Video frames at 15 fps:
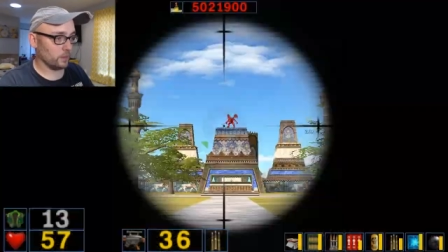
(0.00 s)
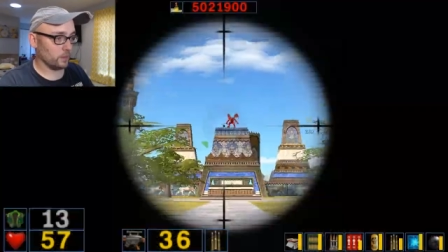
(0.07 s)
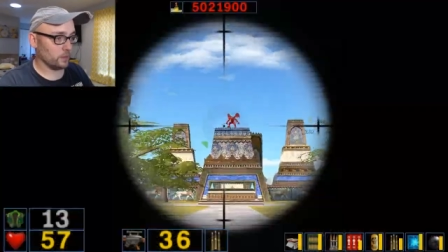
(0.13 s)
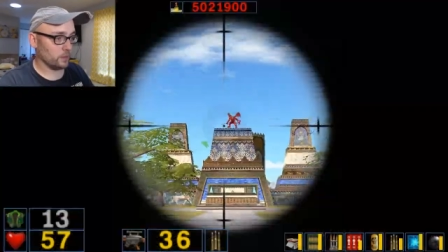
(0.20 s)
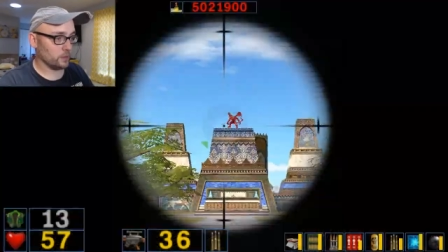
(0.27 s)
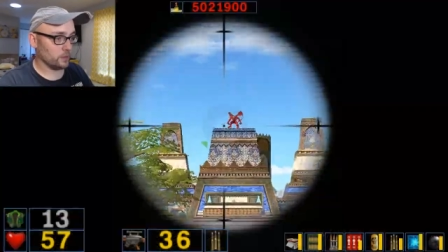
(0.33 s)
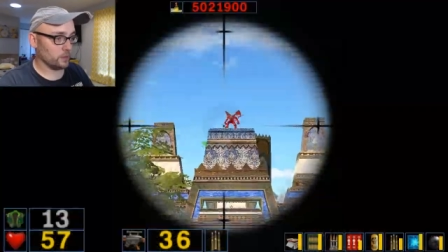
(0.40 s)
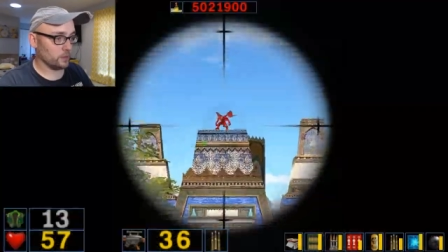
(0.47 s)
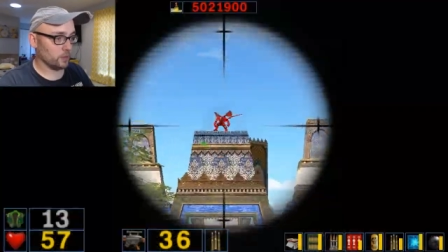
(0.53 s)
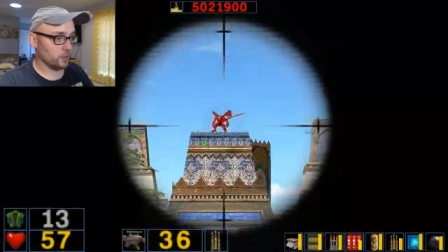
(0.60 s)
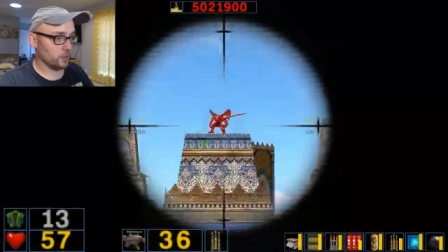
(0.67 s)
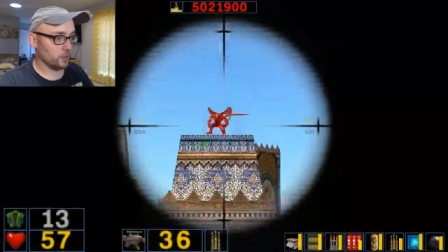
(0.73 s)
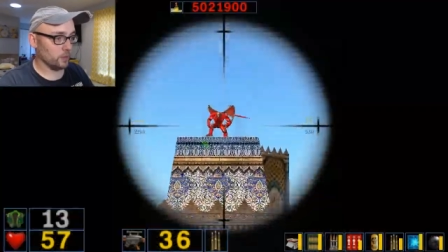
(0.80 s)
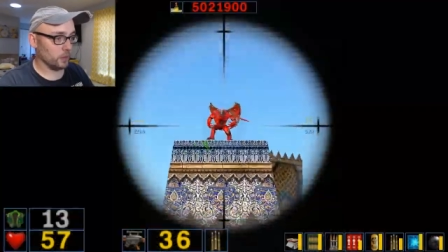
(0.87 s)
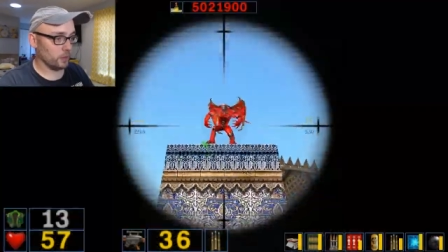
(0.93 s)
Let me zoom
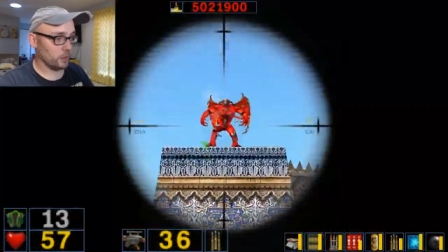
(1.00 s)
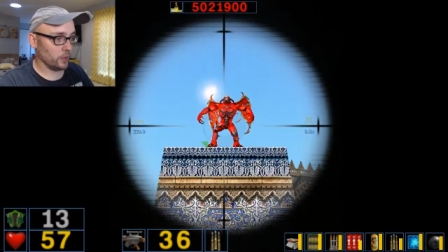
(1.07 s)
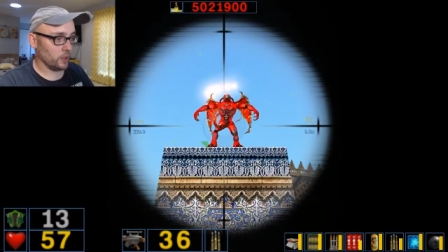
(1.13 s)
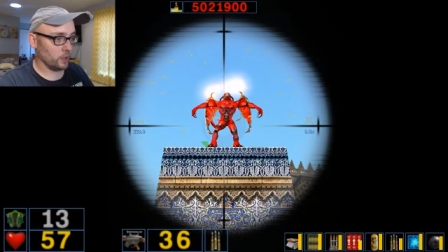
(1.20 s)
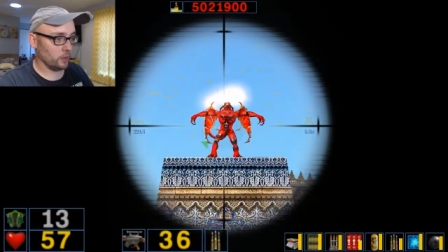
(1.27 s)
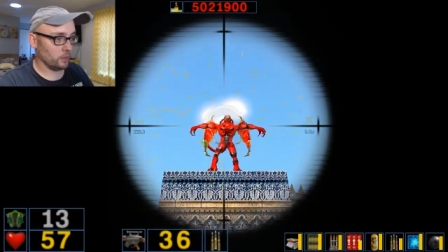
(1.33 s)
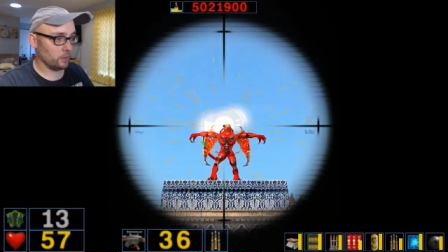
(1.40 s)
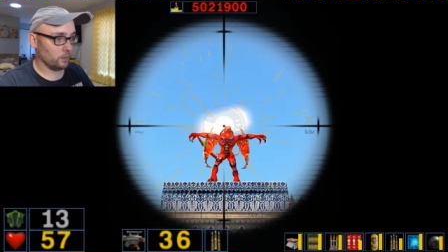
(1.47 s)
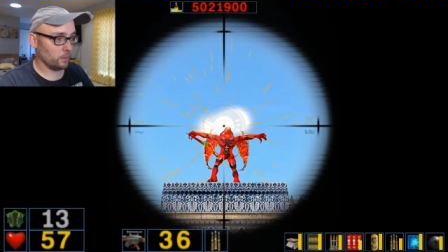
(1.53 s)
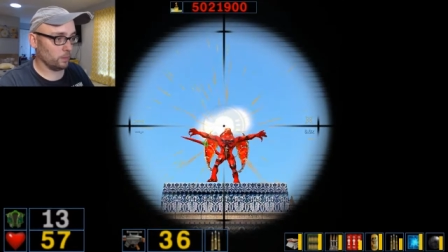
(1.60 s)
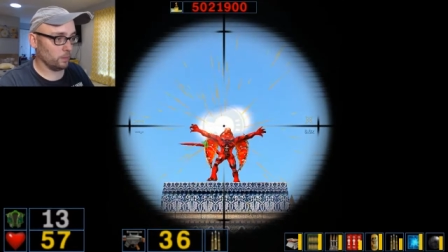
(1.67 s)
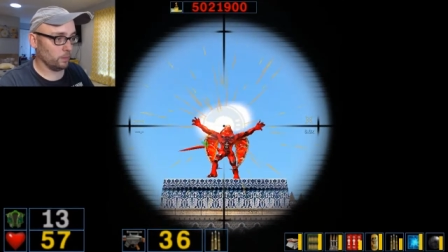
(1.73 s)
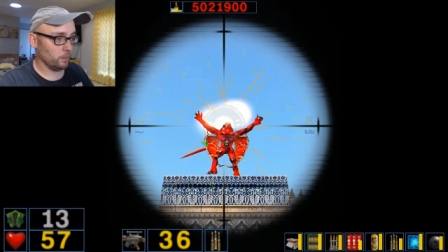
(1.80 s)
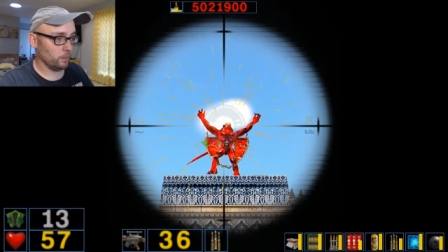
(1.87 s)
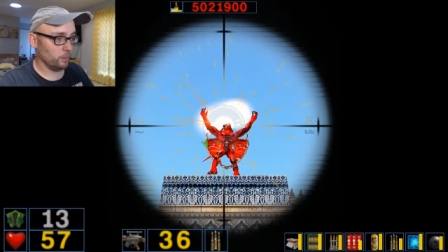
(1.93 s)
all the way in.
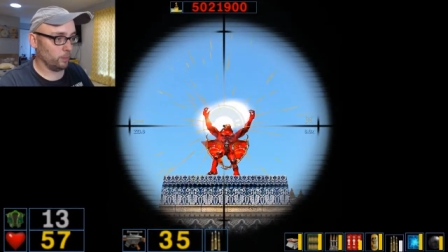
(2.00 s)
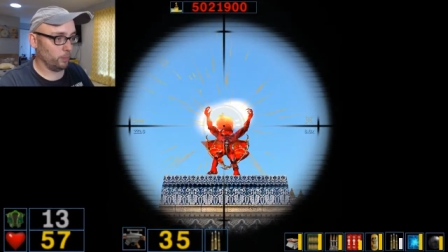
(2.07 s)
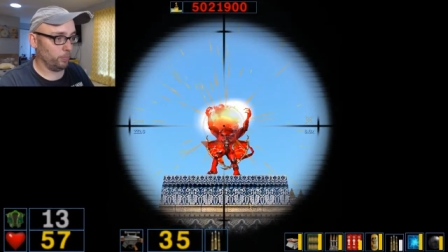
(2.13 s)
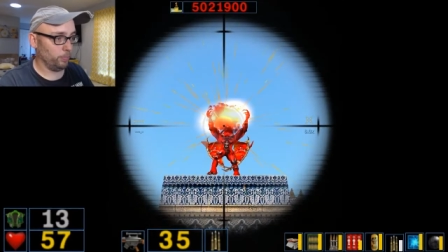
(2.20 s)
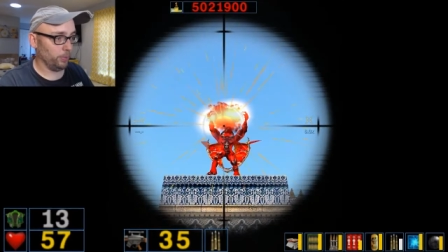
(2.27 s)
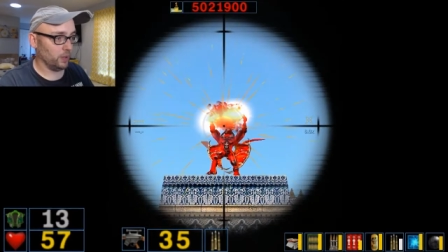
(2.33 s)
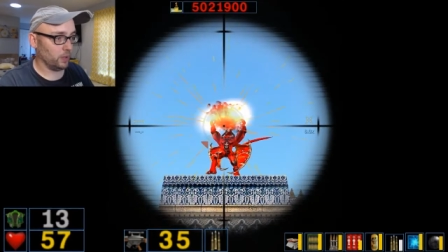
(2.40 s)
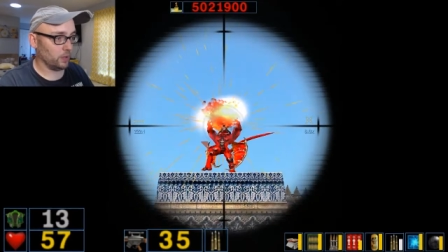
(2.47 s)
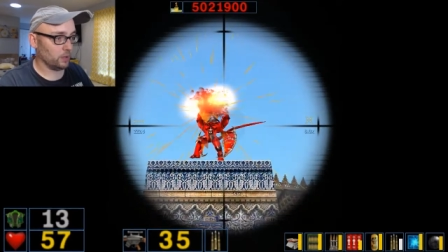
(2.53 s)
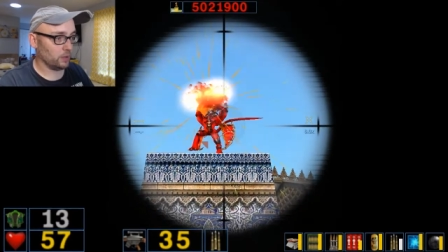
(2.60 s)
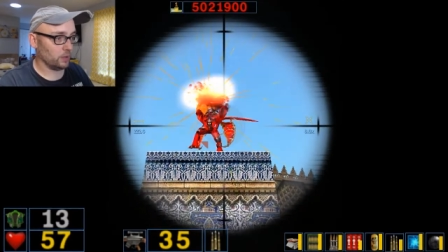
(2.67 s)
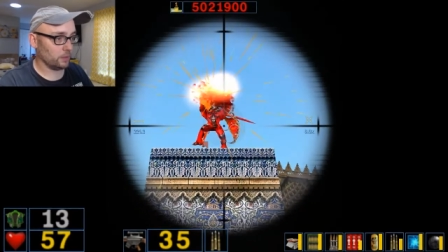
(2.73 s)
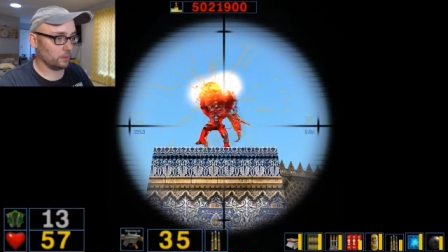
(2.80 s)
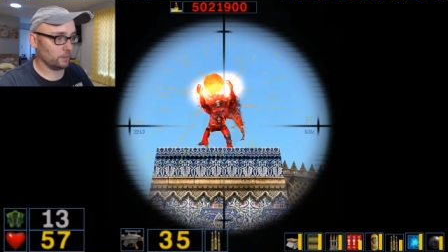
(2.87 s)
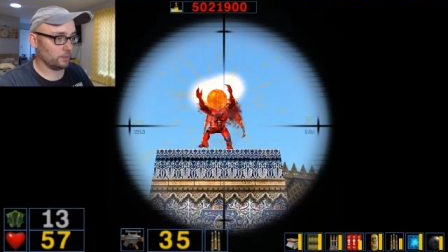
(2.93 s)
Plunk!